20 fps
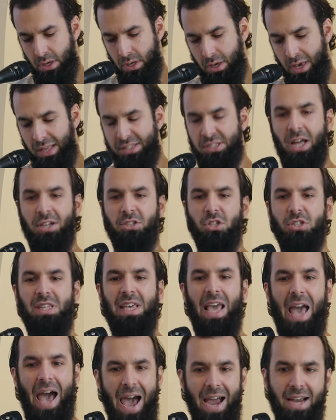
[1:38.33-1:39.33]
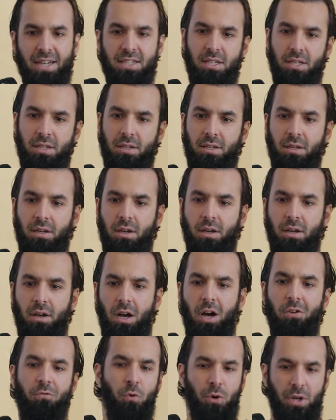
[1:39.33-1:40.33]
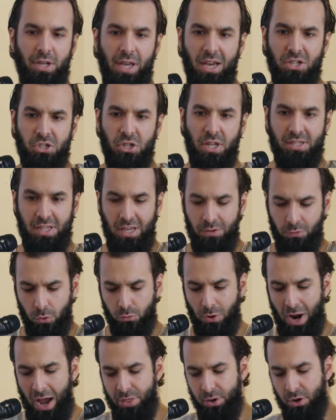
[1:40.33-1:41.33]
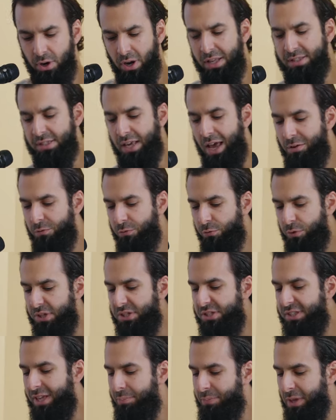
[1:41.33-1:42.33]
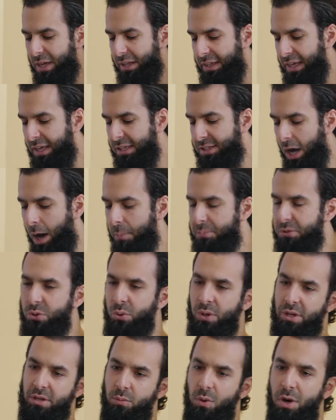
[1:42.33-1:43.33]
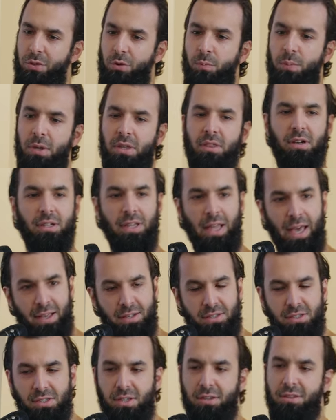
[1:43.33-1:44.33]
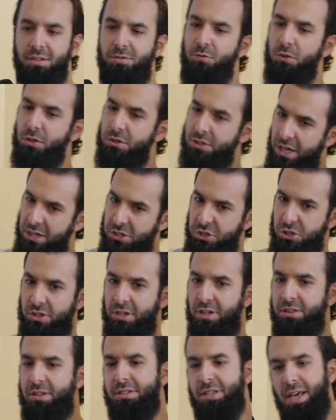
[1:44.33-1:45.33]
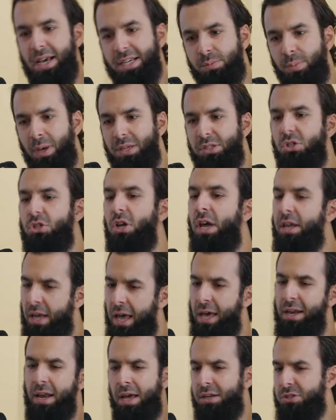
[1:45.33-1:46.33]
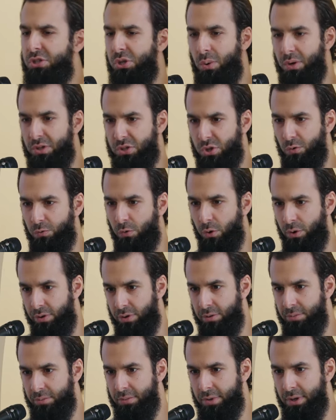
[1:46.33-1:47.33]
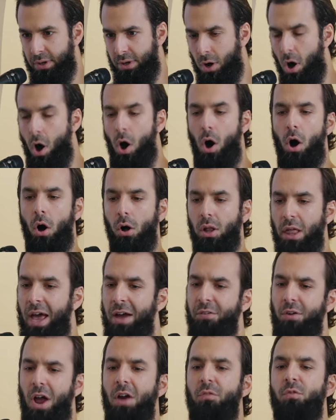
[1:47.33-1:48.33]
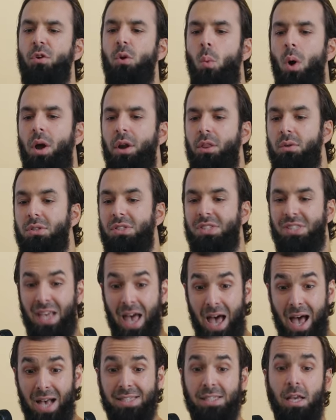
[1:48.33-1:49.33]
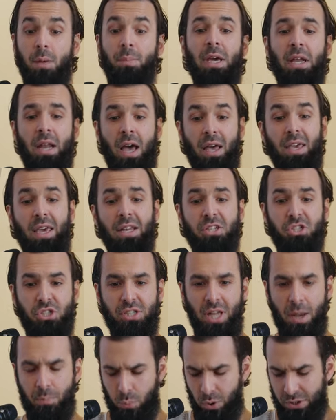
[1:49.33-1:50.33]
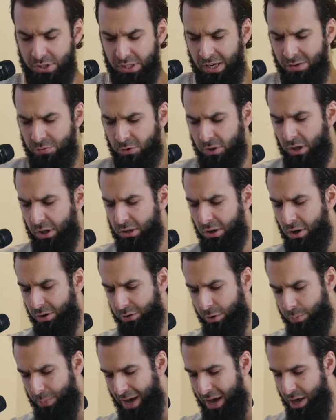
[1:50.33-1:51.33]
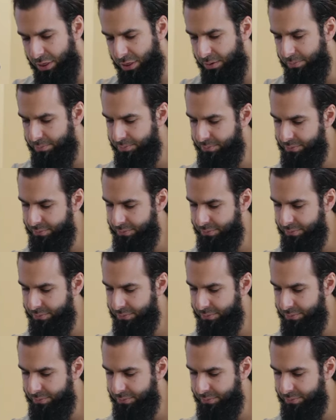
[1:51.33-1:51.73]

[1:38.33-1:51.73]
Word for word: It's not just the act of fornication that's evil. Rather, it's every step that leads up to it, whether it be the glance and the flirtation and the text message and, and, and so on and so forth. All, every one of those, sa'a sabila, each step was evil along the path.